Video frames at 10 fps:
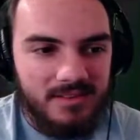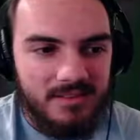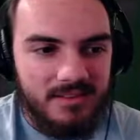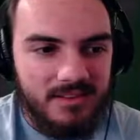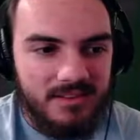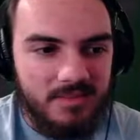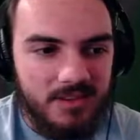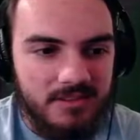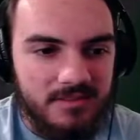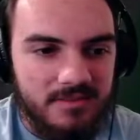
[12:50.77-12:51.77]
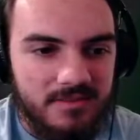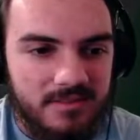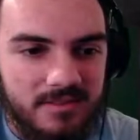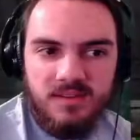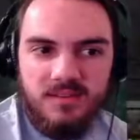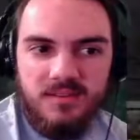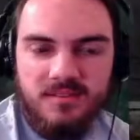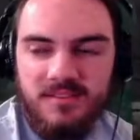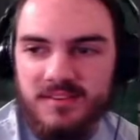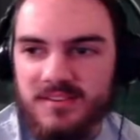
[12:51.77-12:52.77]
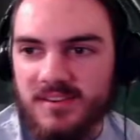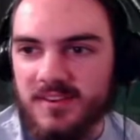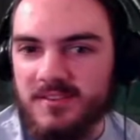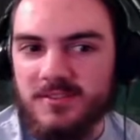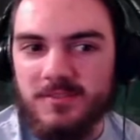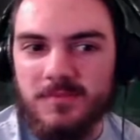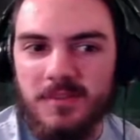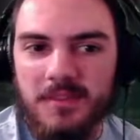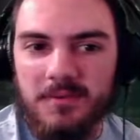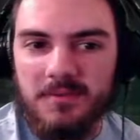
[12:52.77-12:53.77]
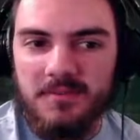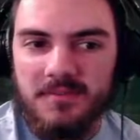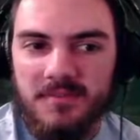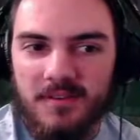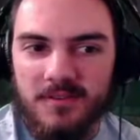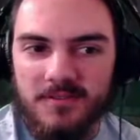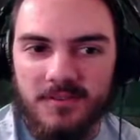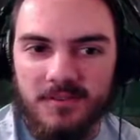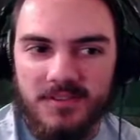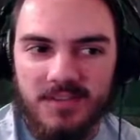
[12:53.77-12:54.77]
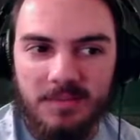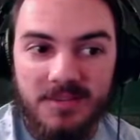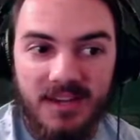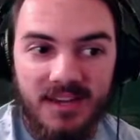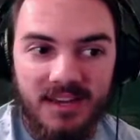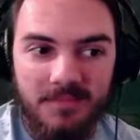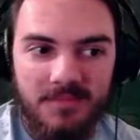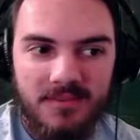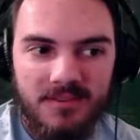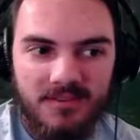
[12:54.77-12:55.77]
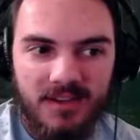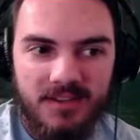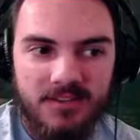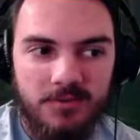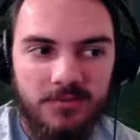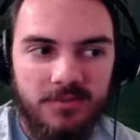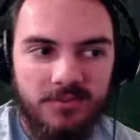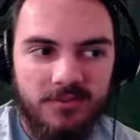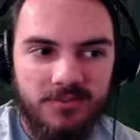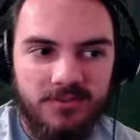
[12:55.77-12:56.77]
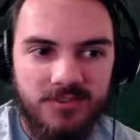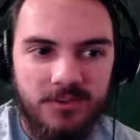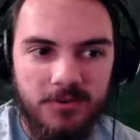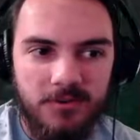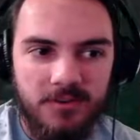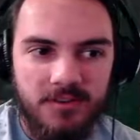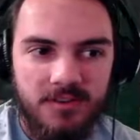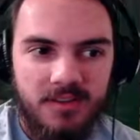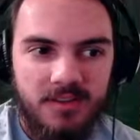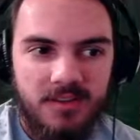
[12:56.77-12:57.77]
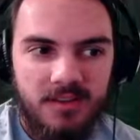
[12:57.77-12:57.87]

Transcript: I guess he must have. I guess I kind of assumed that they would all turn at the same time. So we got 2 villagers cured.